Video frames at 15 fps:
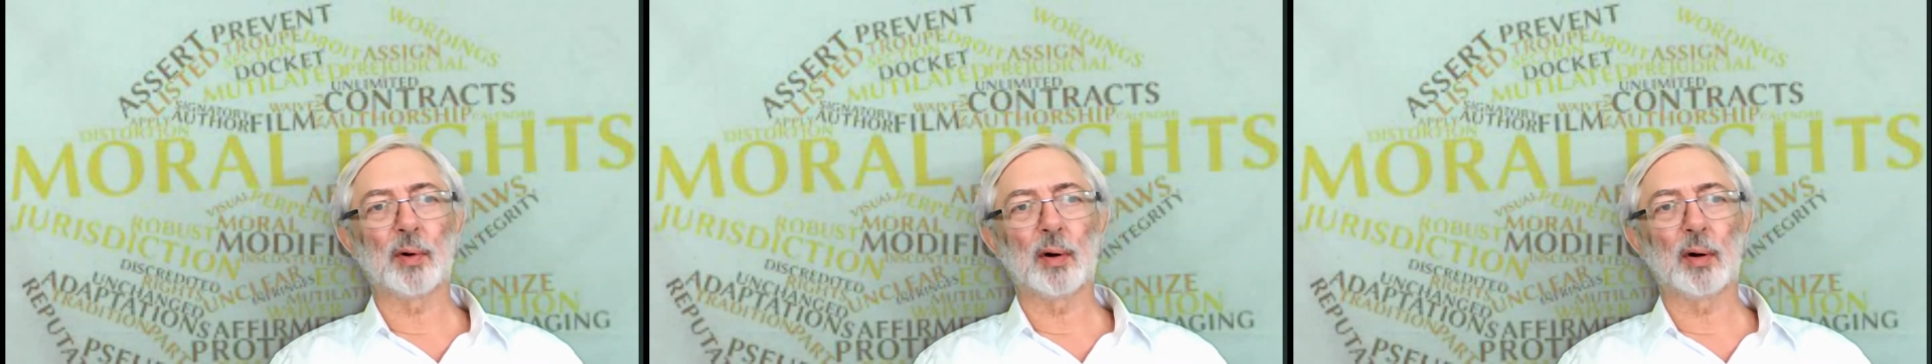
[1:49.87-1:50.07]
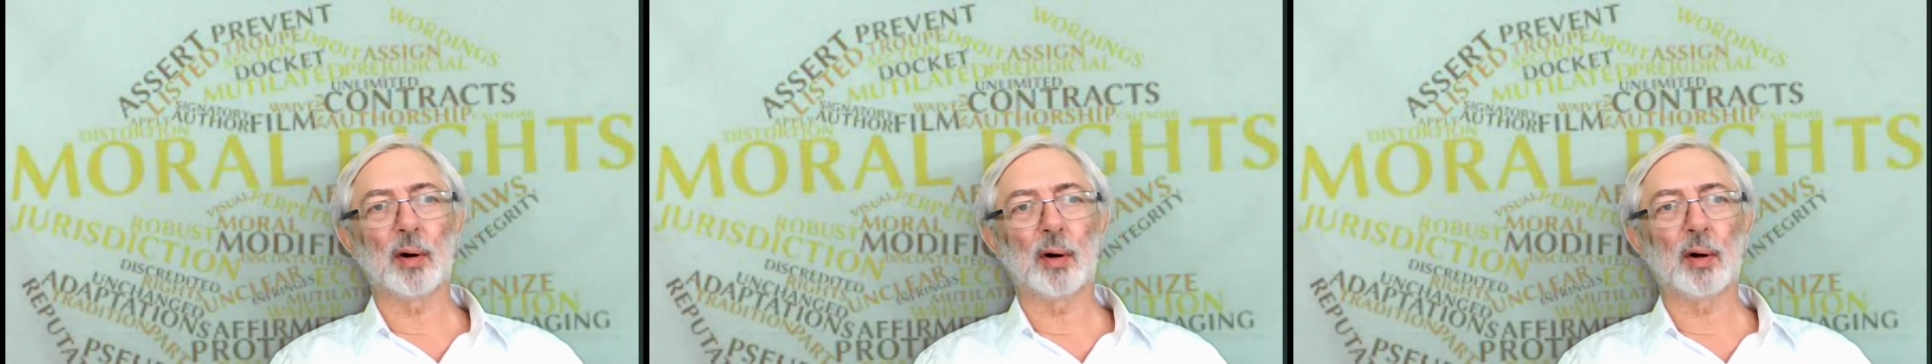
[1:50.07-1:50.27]

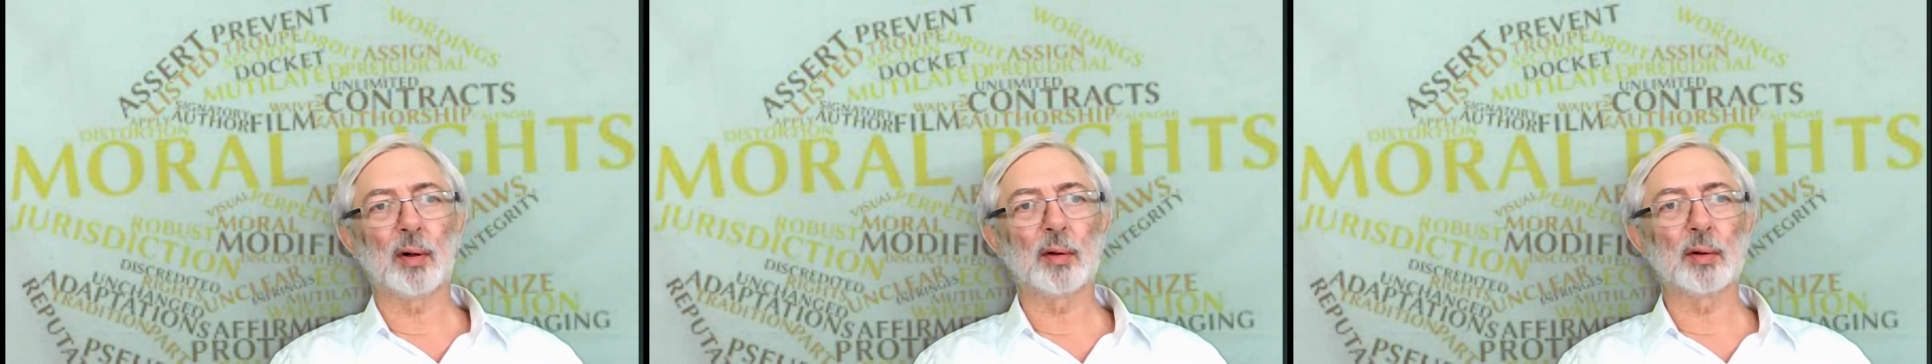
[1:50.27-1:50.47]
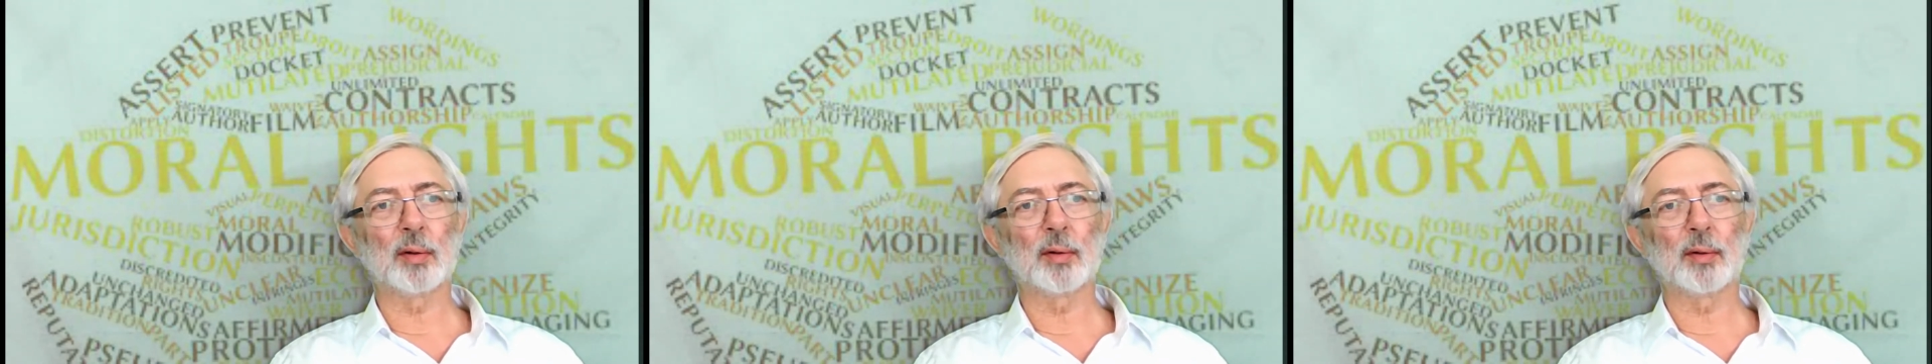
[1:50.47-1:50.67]

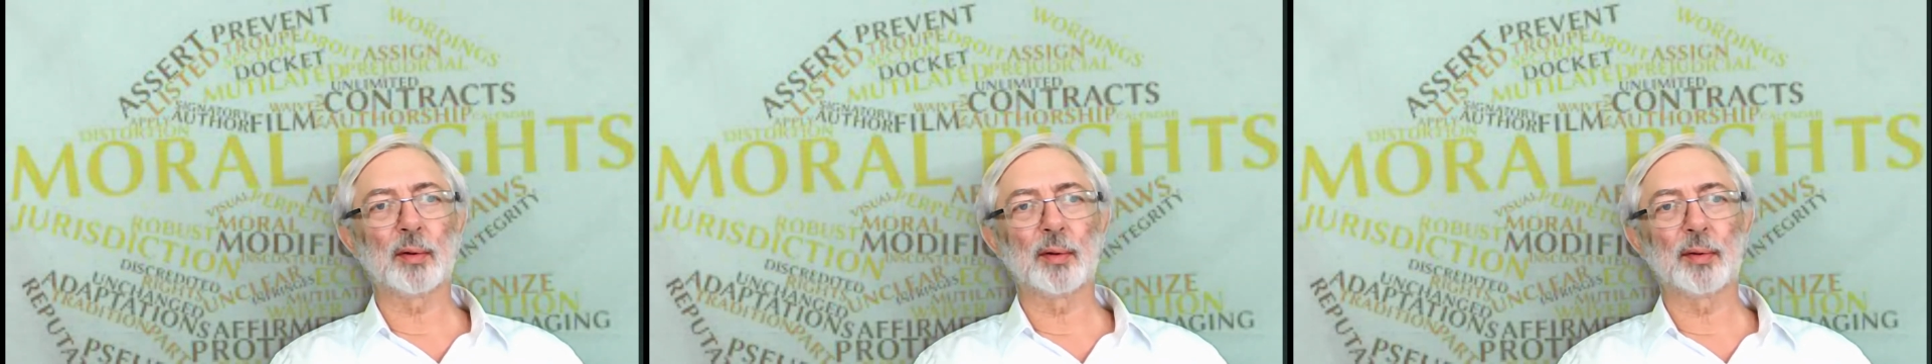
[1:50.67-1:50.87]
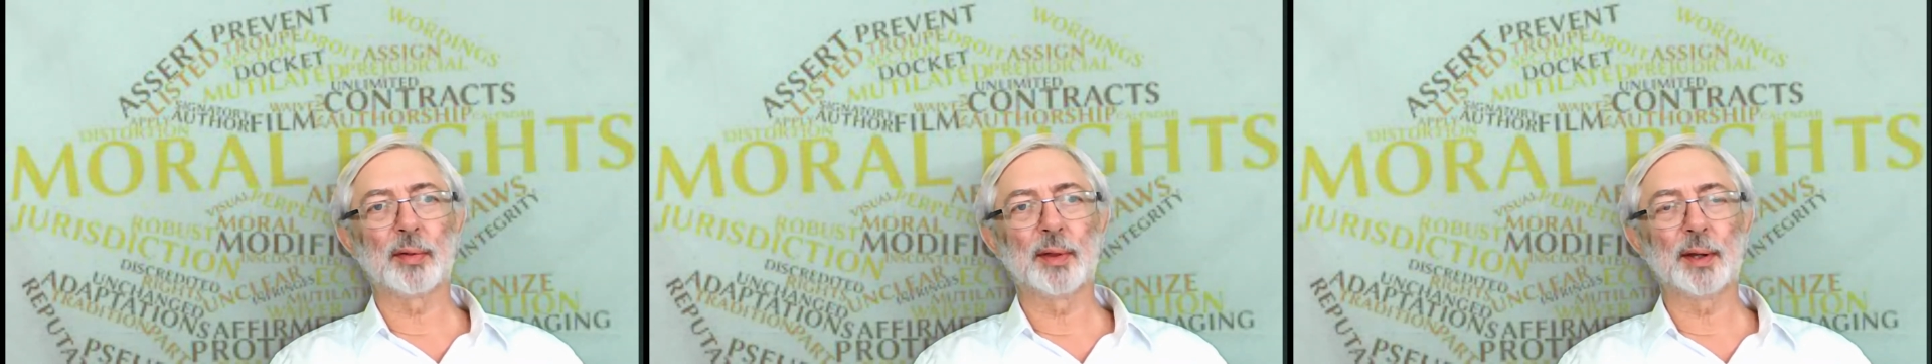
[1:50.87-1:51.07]
all
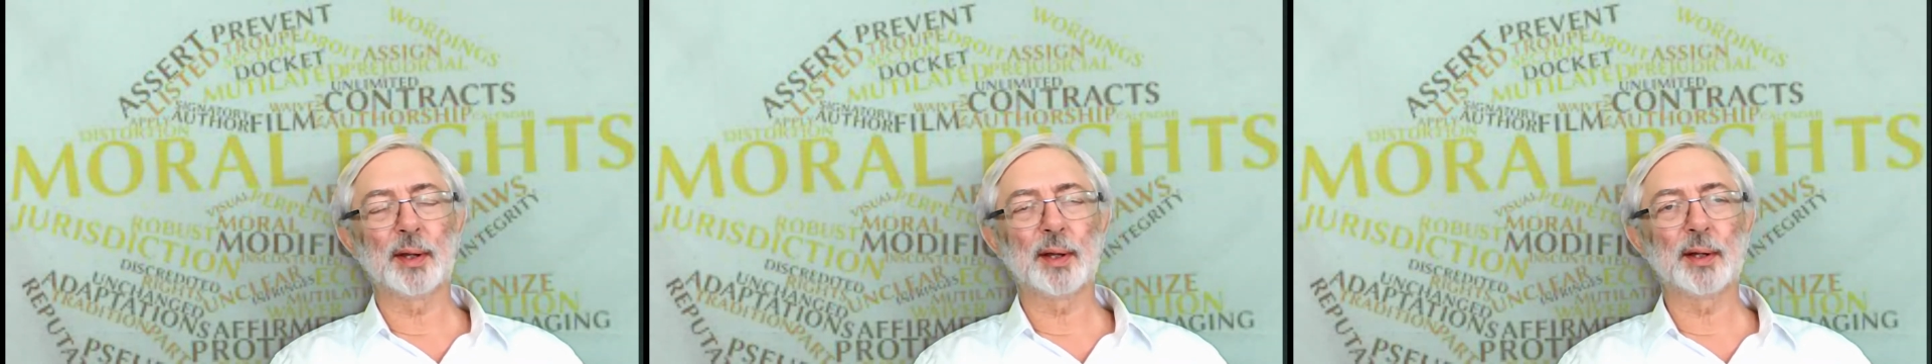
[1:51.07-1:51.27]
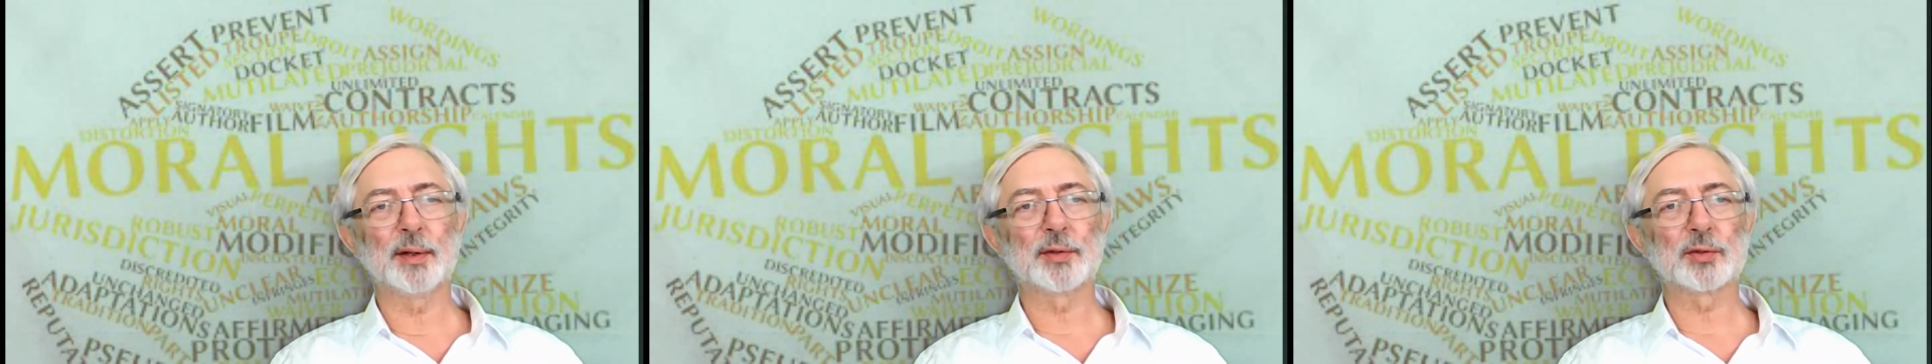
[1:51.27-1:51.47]

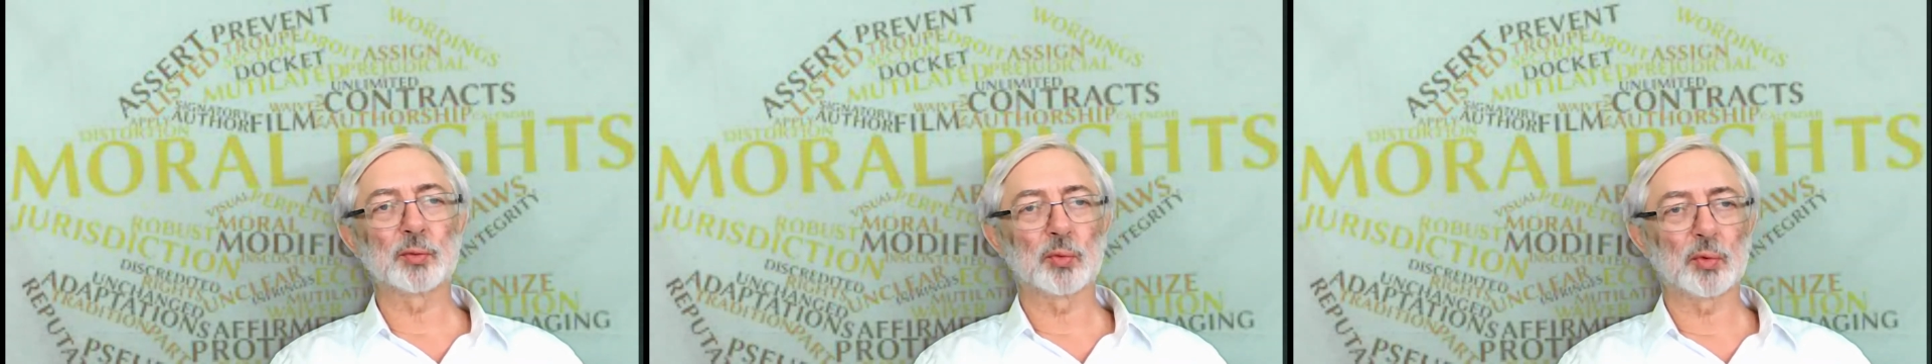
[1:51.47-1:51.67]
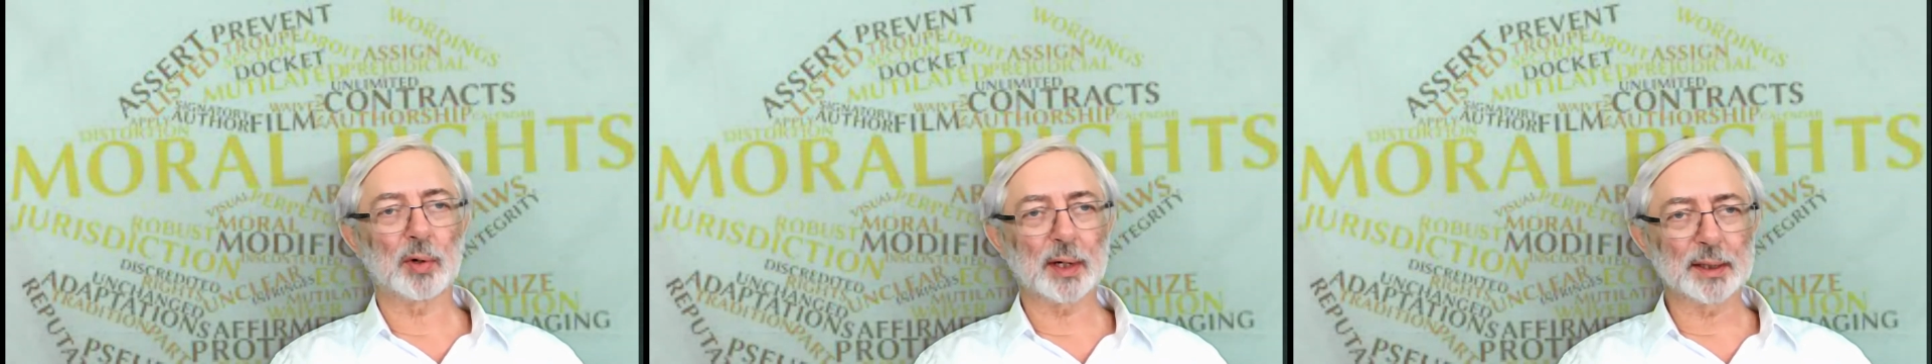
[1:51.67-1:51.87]
these
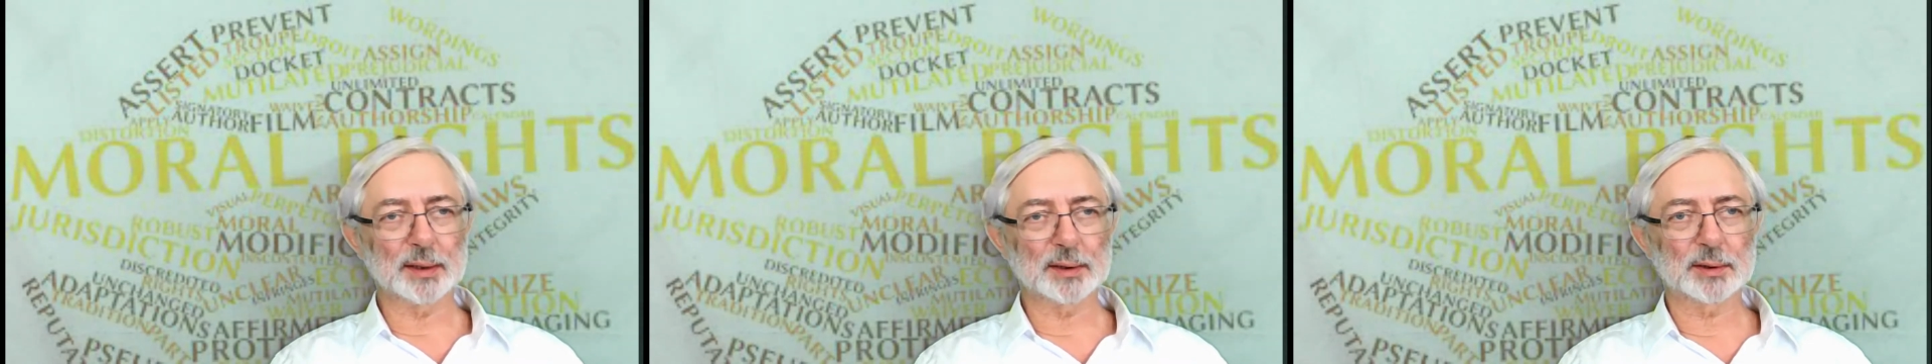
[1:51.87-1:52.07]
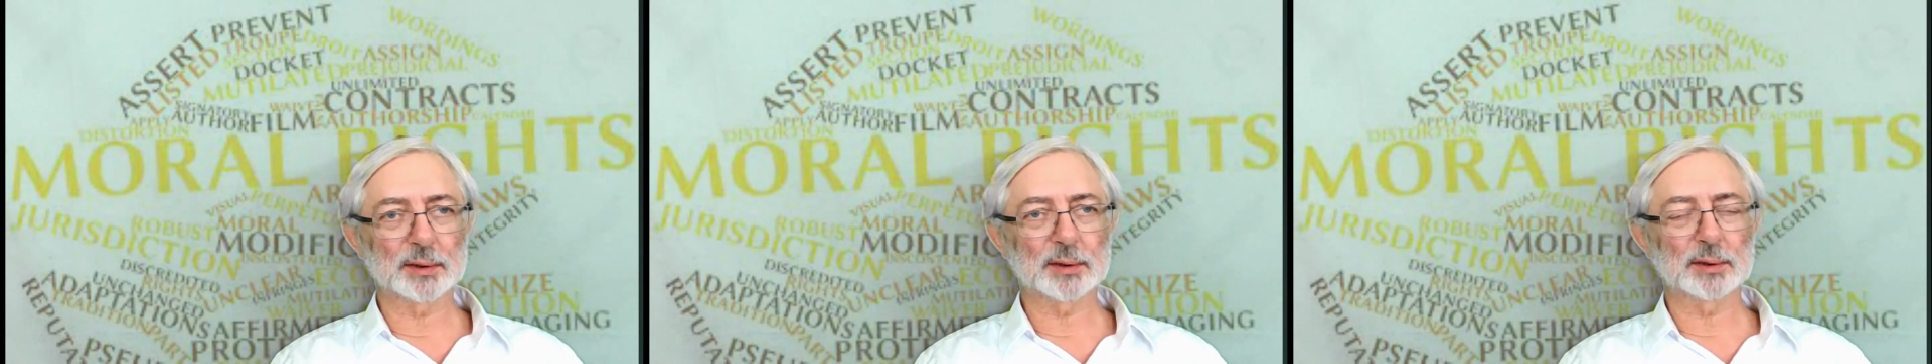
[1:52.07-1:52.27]
rights